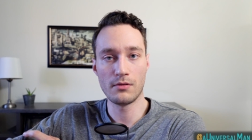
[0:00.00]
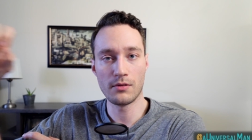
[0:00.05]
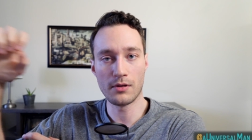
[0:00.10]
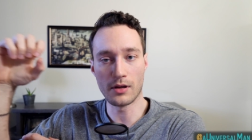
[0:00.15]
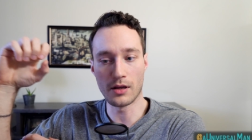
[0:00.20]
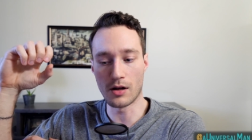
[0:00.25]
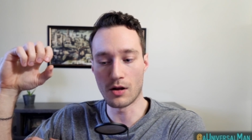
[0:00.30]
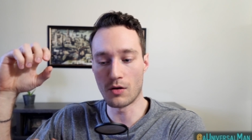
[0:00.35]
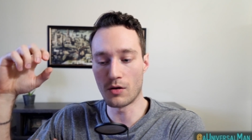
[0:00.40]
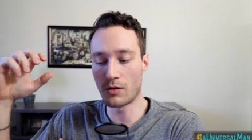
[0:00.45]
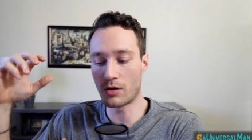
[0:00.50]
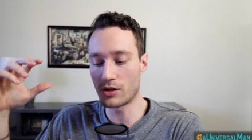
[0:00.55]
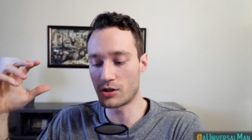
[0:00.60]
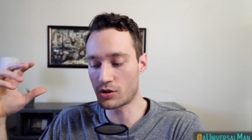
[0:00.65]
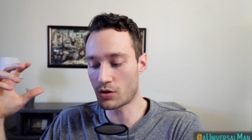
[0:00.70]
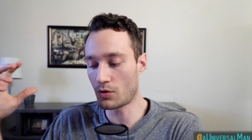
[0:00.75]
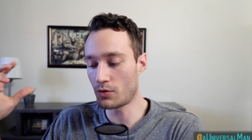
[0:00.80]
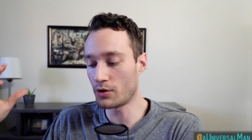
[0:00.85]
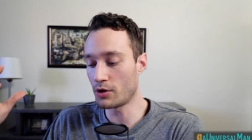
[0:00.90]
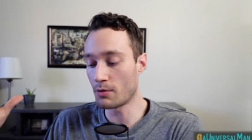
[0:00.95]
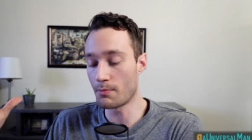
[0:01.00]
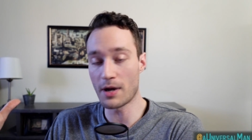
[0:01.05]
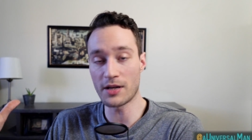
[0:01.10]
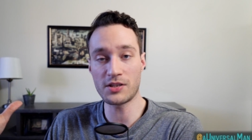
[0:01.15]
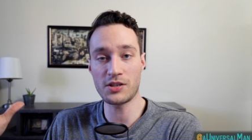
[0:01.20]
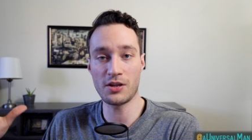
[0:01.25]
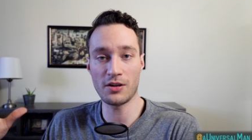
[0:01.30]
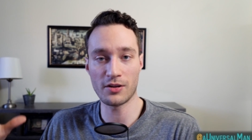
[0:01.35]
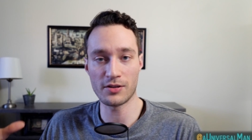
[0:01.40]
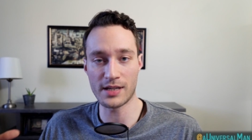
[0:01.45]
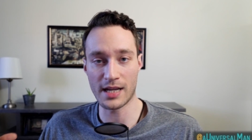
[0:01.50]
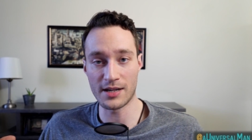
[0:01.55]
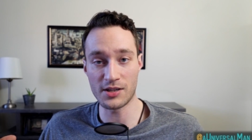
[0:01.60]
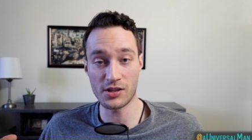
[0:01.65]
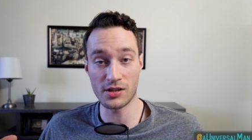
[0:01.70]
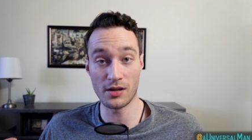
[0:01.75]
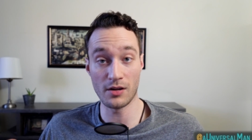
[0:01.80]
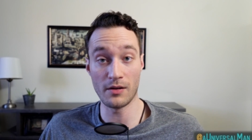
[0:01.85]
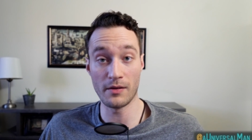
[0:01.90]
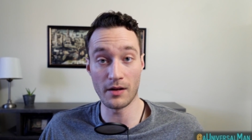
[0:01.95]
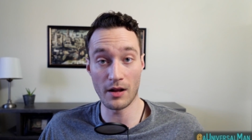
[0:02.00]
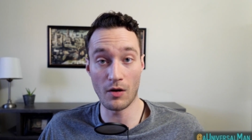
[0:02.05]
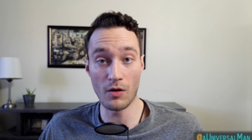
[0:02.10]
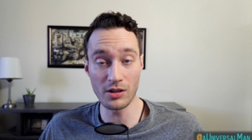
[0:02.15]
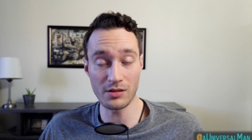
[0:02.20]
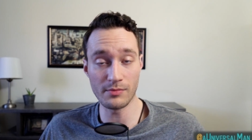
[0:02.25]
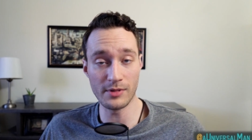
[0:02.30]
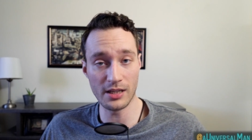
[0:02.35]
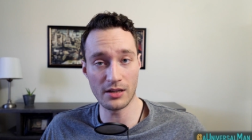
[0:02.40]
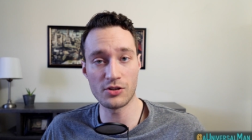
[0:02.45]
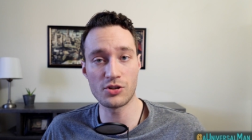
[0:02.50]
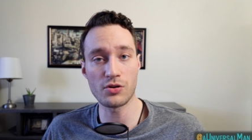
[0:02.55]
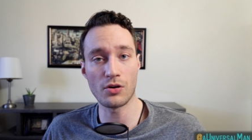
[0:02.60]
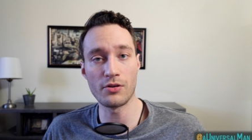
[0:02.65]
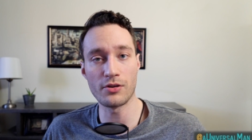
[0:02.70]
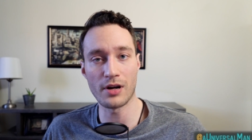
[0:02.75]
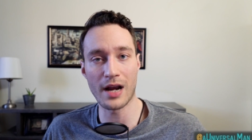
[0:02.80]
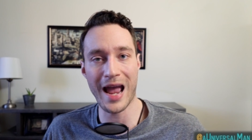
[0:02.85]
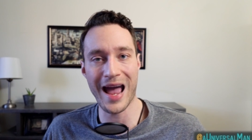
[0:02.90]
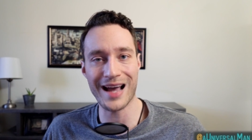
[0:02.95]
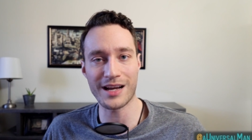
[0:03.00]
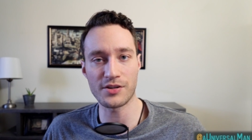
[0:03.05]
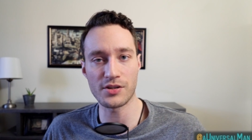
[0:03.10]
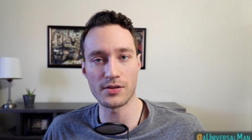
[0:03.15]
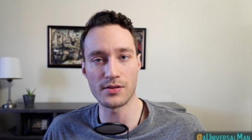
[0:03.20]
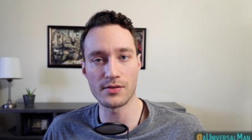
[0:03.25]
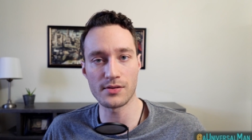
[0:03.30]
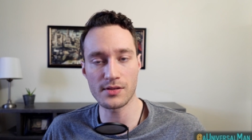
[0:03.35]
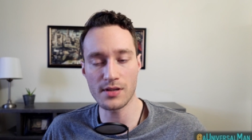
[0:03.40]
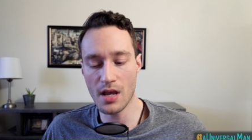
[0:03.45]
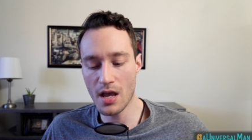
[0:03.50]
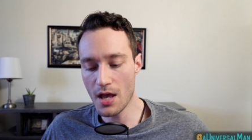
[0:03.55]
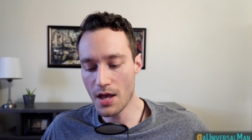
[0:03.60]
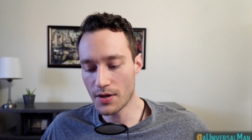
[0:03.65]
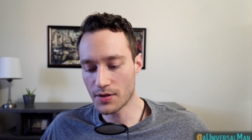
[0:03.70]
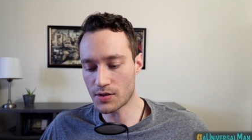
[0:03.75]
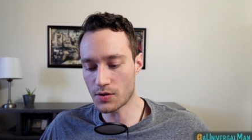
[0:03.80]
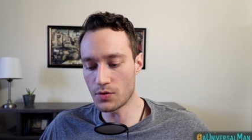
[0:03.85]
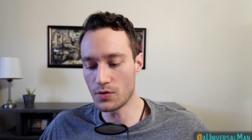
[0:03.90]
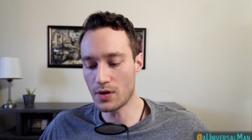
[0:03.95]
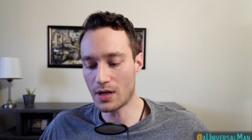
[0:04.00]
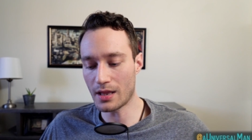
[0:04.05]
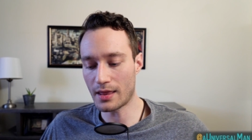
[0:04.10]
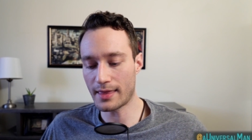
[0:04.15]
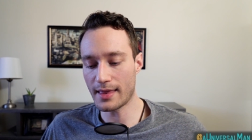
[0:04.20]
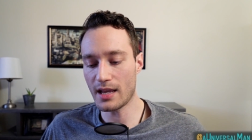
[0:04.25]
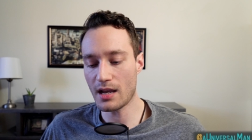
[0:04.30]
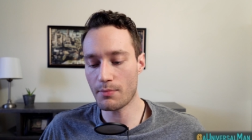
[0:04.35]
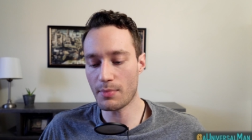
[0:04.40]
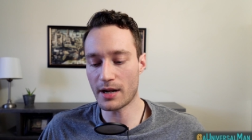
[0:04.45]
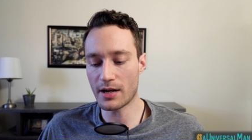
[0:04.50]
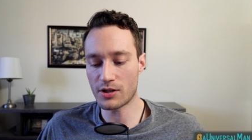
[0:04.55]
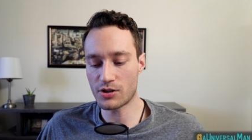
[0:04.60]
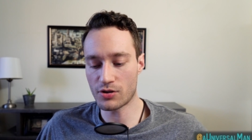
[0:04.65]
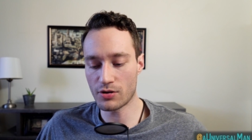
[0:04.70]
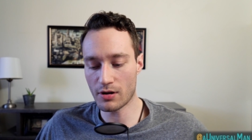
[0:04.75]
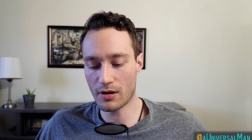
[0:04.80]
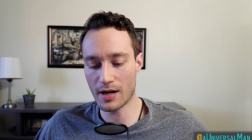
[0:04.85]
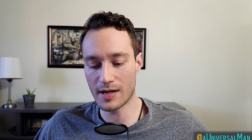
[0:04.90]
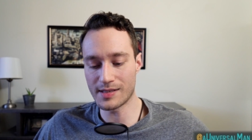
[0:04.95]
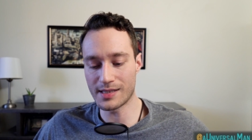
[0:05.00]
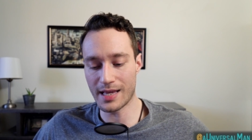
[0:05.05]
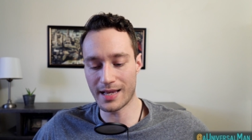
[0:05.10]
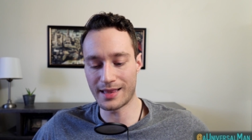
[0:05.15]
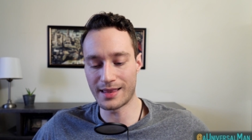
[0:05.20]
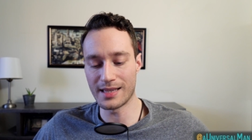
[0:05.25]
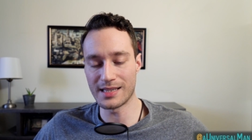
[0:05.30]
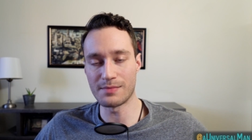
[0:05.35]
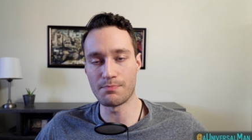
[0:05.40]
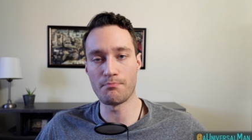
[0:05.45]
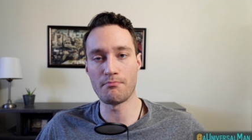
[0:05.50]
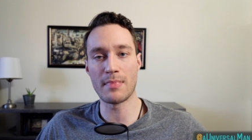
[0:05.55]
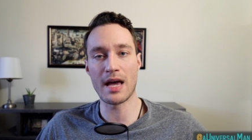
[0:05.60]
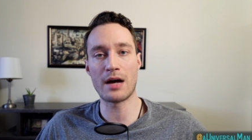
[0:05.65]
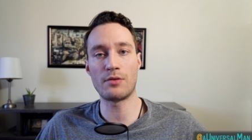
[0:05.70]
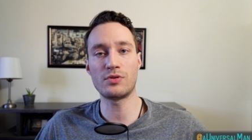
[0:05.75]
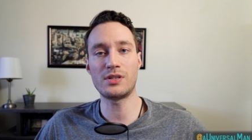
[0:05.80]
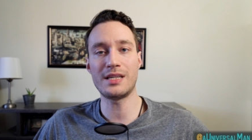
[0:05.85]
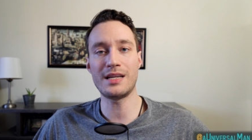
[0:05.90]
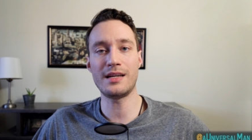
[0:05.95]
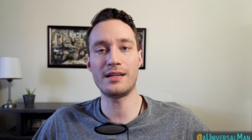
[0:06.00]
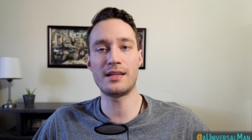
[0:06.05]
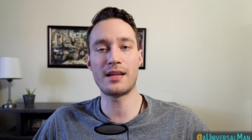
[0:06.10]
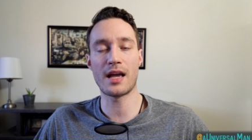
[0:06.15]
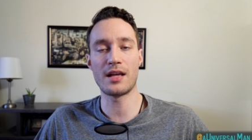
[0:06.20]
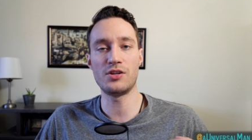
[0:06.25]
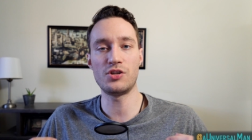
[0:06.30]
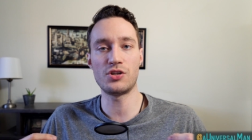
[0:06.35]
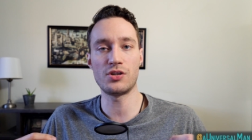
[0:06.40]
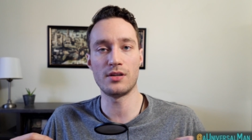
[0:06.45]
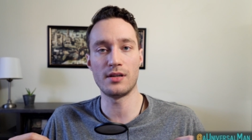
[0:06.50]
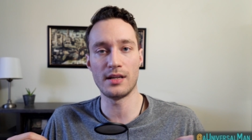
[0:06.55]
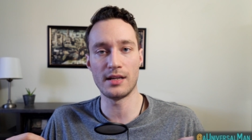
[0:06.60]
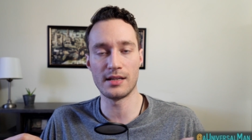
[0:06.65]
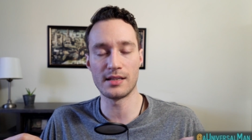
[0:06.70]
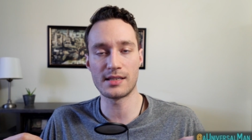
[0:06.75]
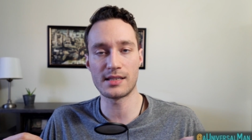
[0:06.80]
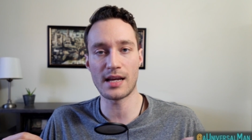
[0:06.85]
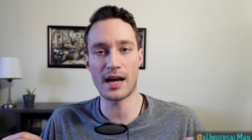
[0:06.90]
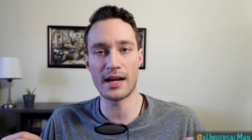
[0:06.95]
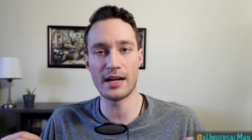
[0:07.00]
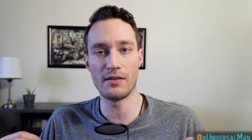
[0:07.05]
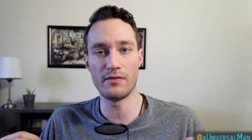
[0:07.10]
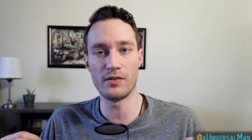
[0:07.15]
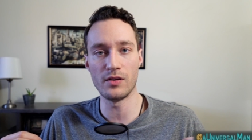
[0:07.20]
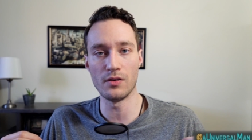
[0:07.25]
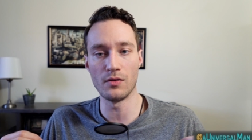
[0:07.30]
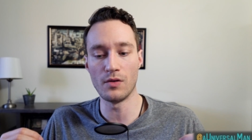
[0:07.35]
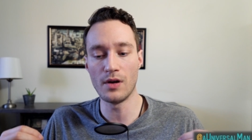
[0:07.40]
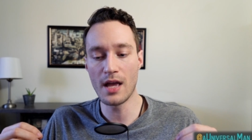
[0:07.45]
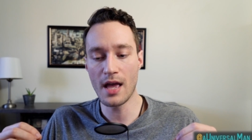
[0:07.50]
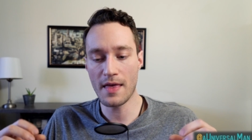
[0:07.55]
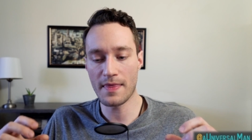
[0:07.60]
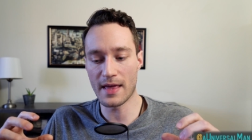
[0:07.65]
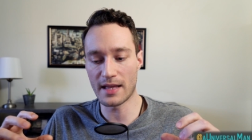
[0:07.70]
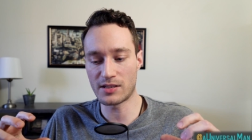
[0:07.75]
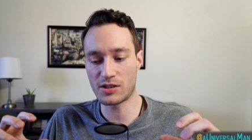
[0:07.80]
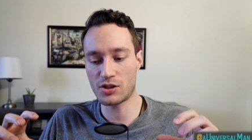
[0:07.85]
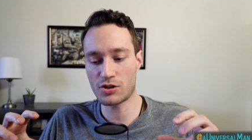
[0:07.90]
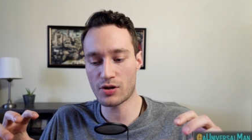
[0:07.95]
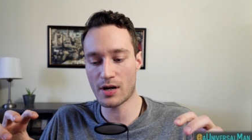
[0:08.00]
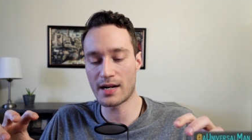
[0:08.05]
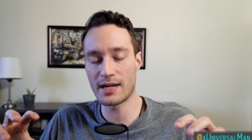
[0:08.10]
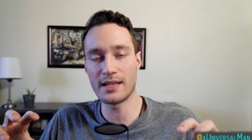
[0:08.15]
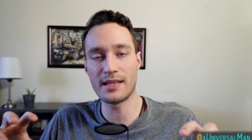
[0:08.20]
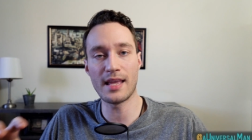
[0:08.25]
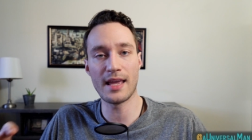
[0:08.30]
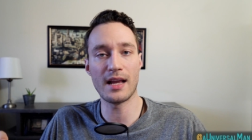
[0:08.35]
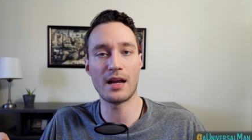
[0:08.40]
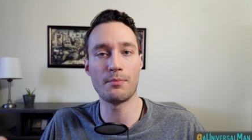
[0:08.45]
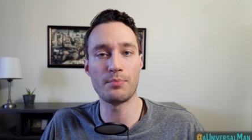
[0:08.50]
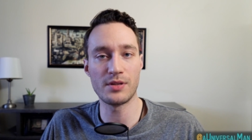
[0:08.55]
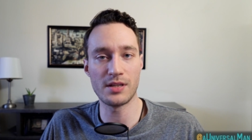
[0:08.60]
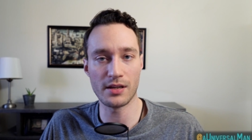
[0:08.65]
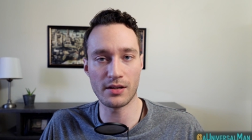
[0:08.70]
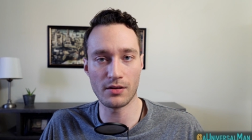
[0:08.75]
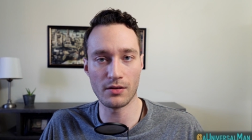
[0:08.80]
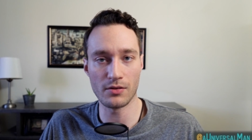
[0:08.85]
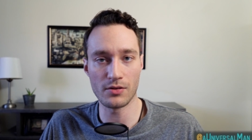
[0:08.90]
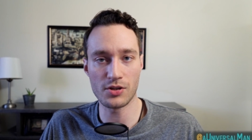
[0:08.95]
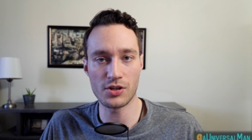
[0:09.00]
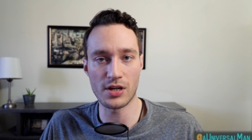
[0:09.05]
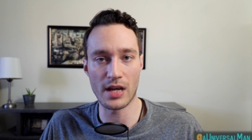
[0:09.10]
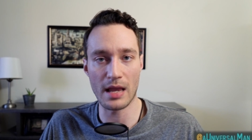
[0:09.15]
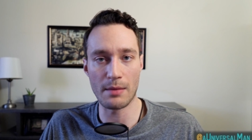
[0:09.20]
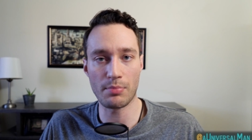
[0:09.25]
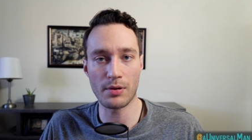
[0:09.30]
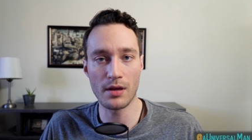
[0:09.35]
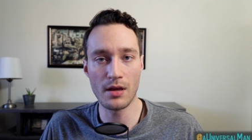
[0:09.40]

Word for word: you know control your muscular tension and ultimately control your actions so you can think about a trigger as like this mounting tension inside of you that's trying to take a particular shape